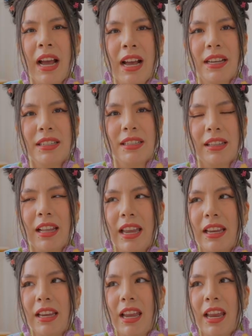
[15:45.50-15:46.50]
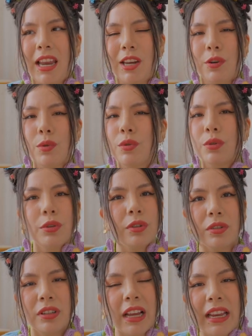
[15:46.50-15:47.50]
acts like a
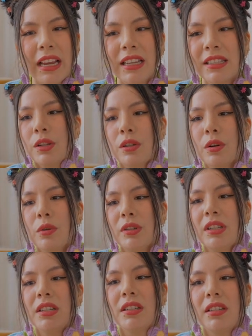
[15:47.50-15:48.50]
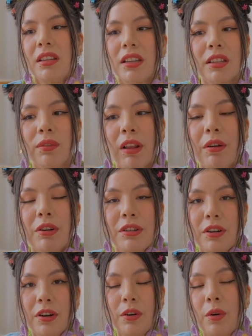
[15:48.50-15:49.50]
neutral, I guess. So since these flowers
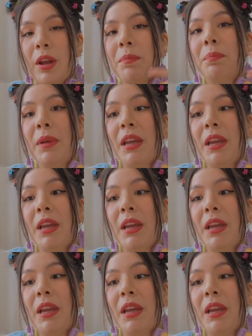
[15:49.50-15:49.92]
are quite